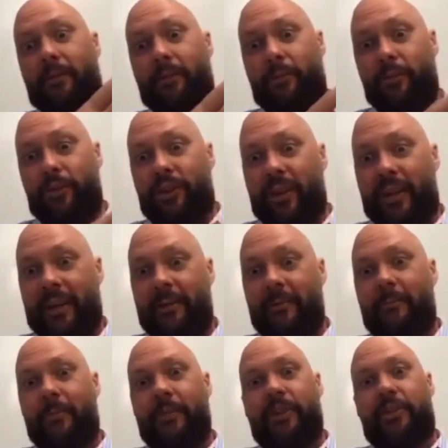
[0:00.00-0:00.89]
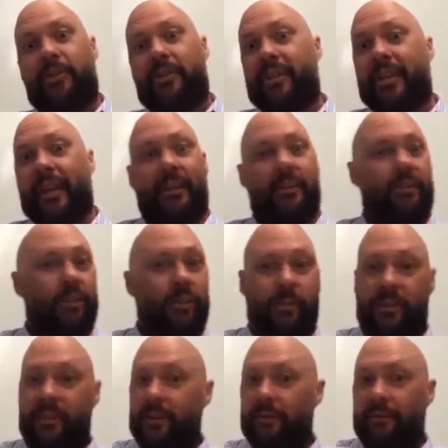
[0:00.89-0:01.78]
tool chain, which gets
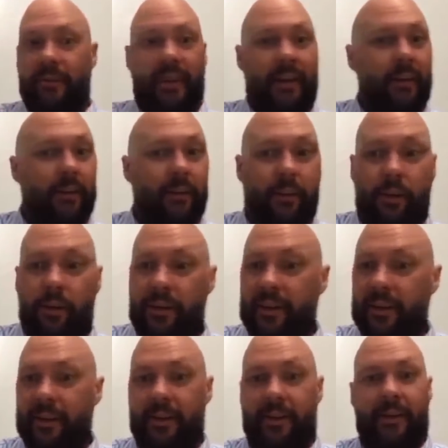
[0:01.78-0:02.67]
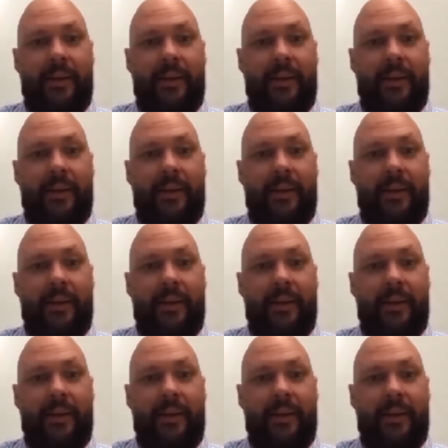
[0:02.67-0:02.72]
you into vendor lock-in,